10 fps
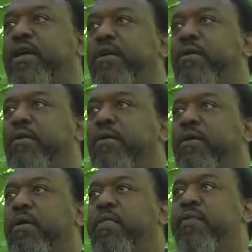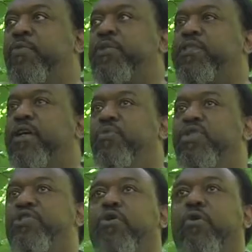here. They were presented
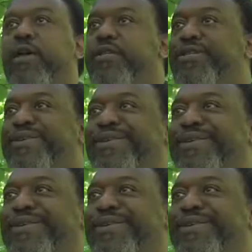with stories.